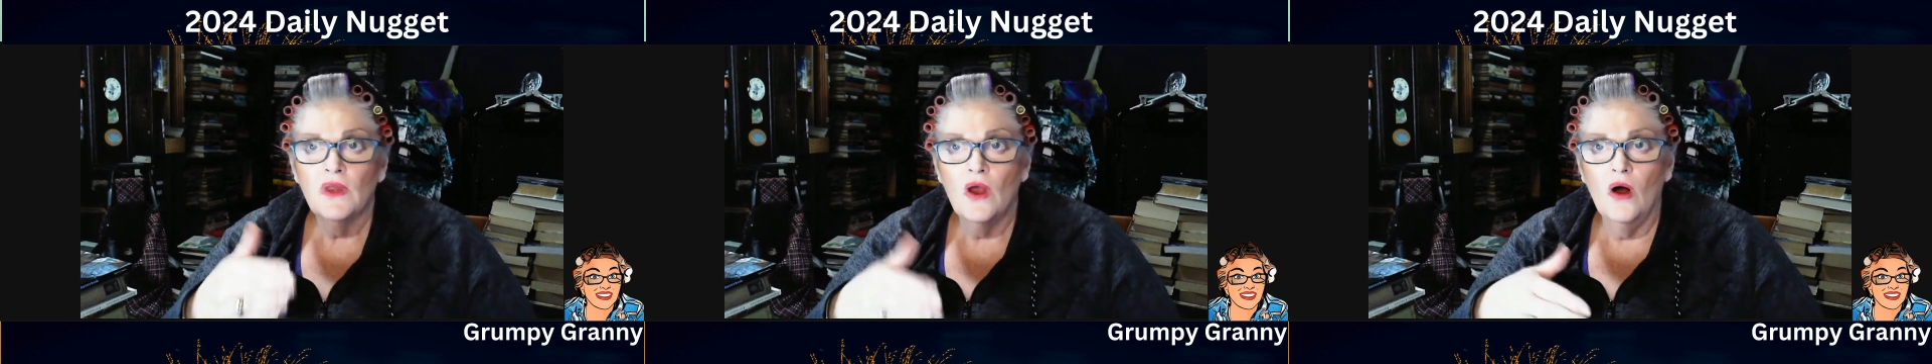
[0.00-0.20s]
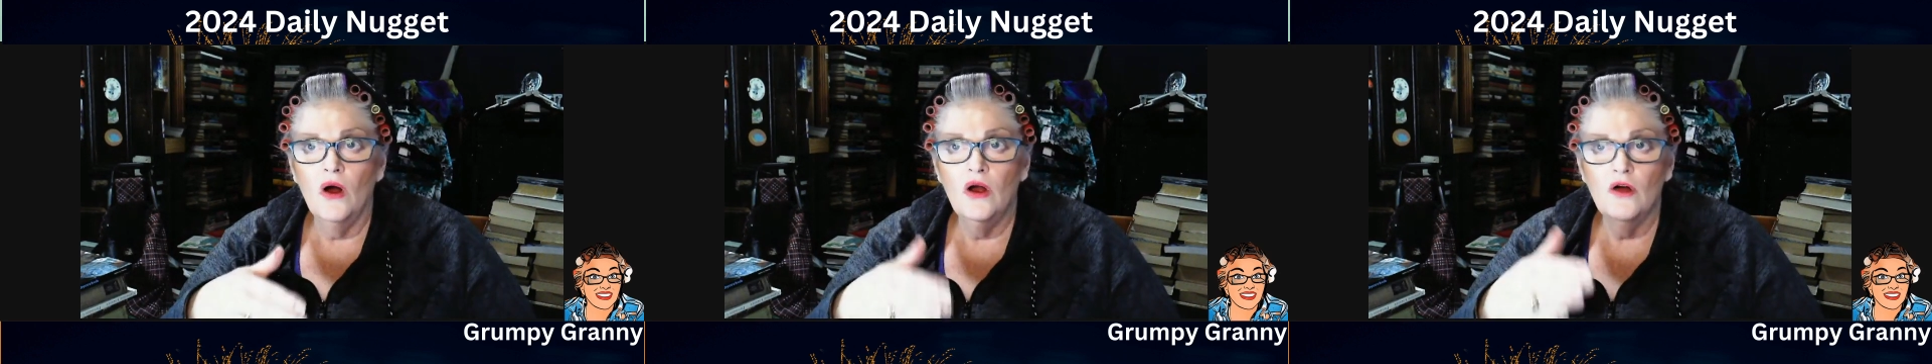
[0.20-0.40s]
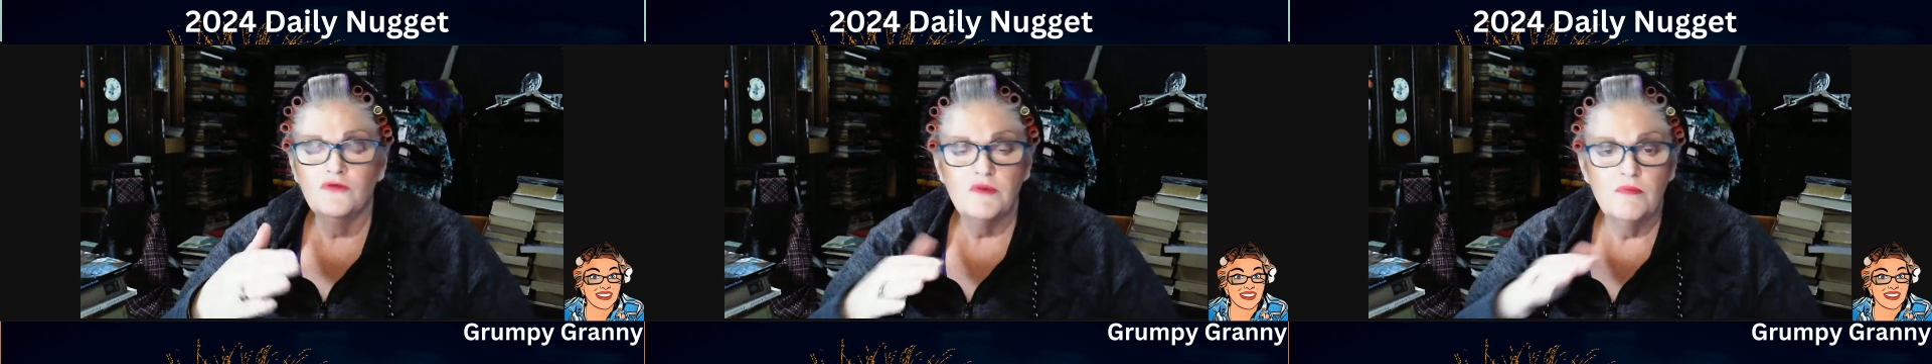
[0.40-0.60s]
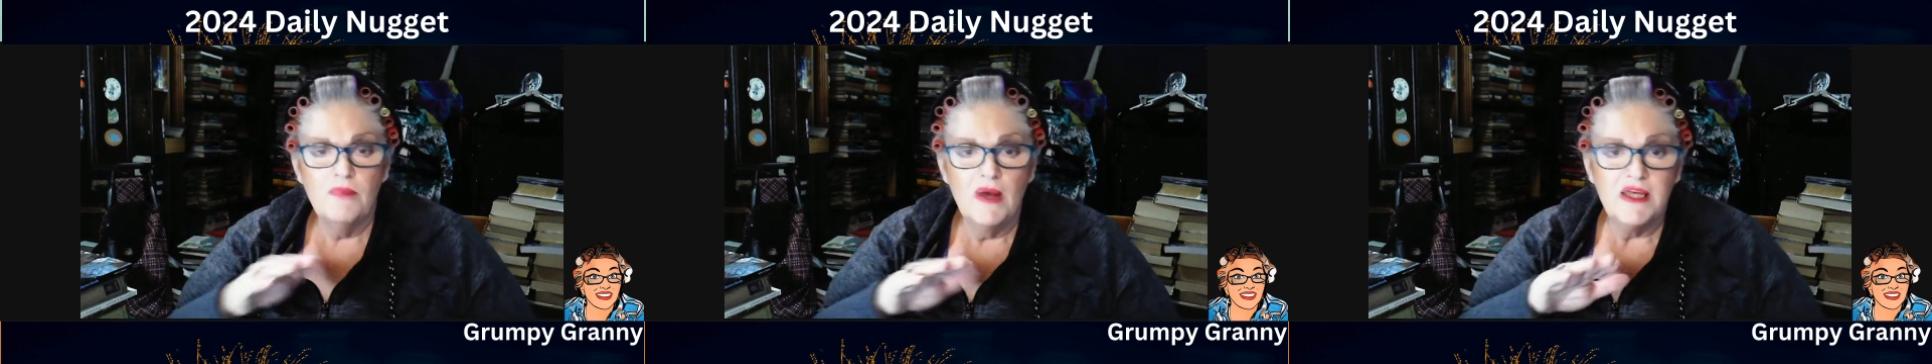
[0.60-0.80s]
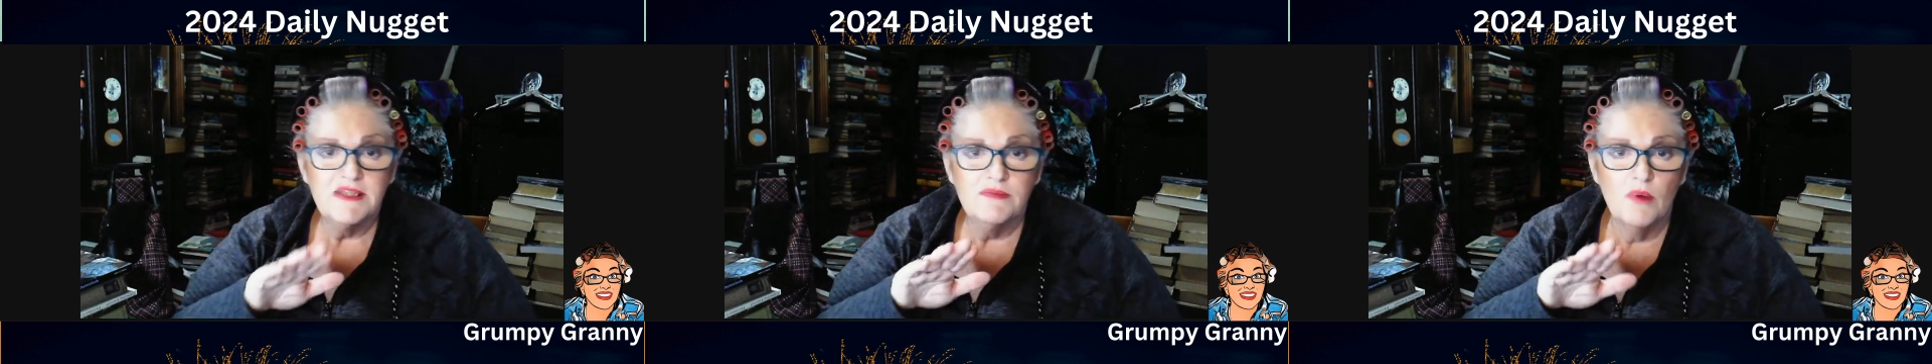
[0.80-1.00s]
I often
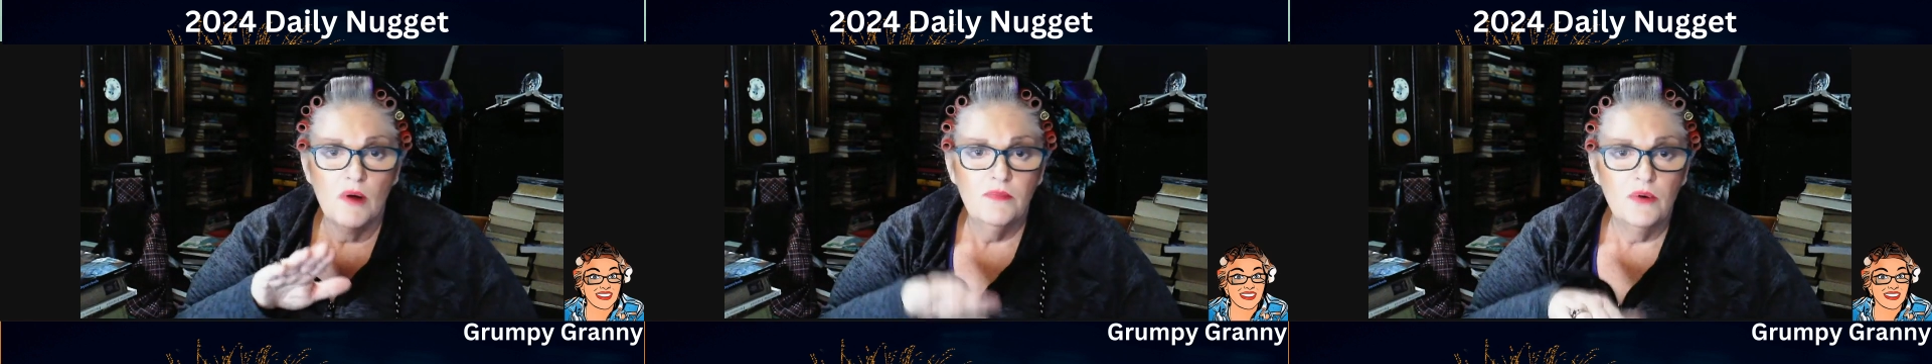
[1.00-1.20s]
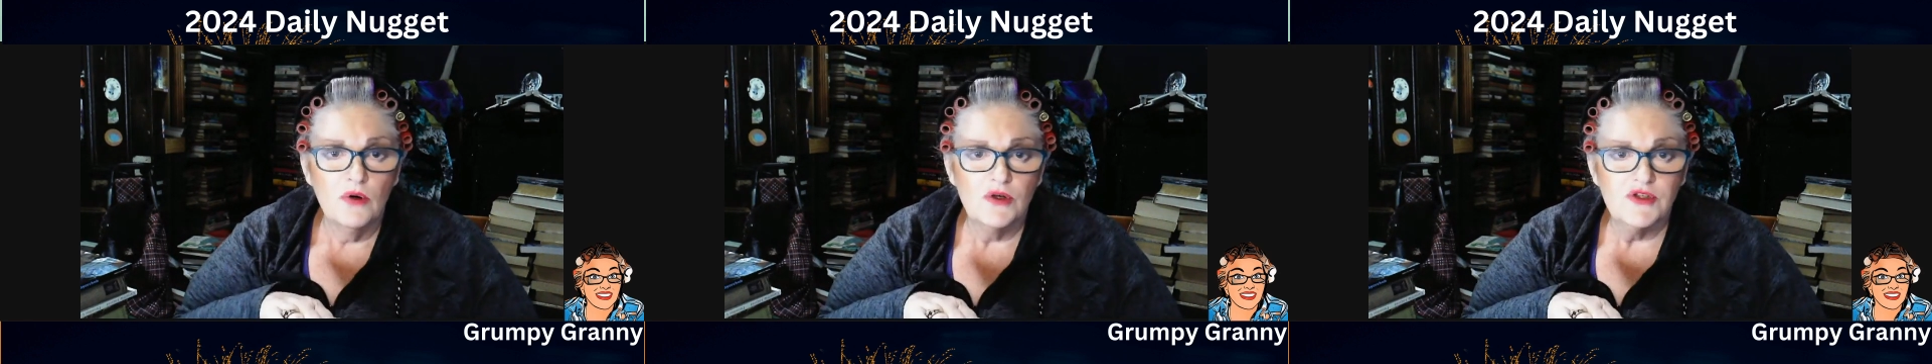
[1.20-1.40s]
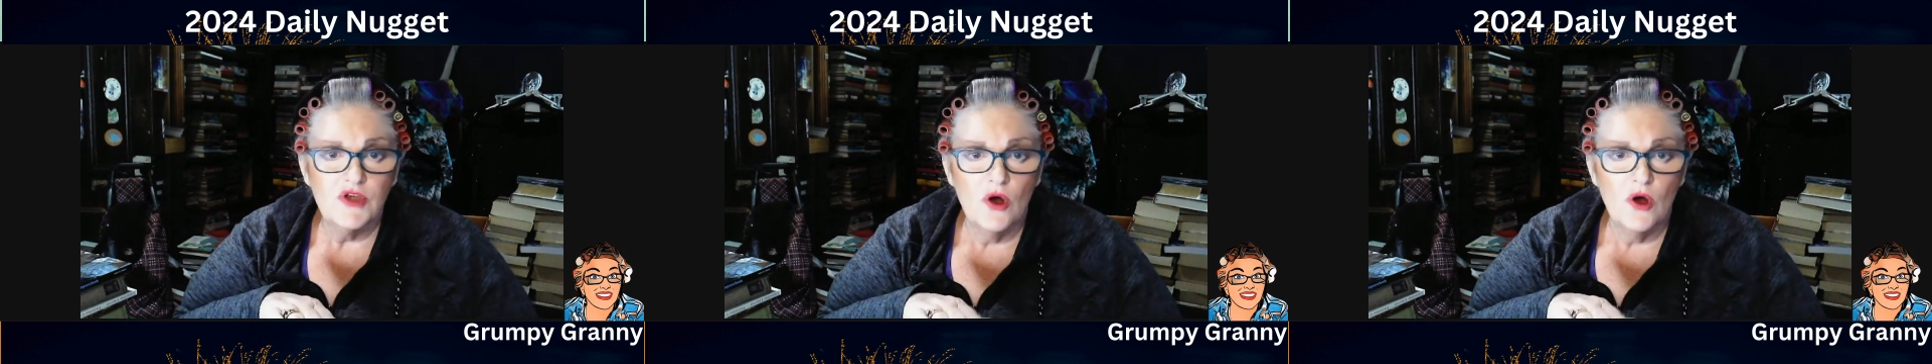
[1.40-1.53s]
base my books